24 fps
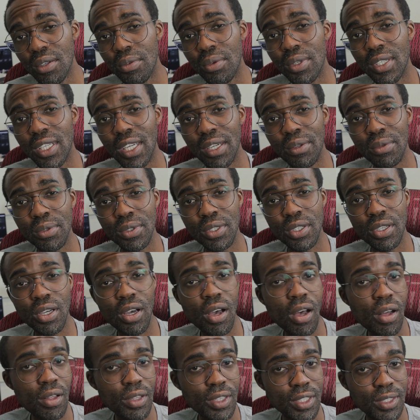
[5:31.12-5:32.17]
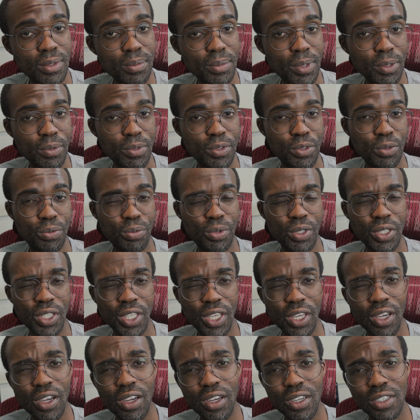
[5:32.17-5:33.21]
When I would call them, it was
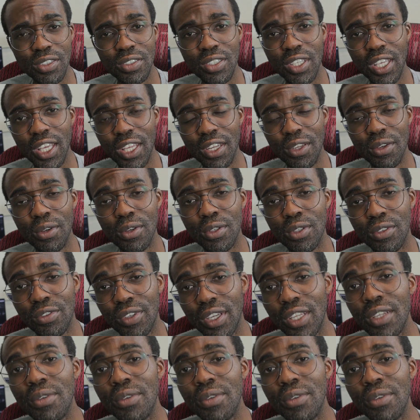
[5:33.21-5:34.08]
really hard to get a hold of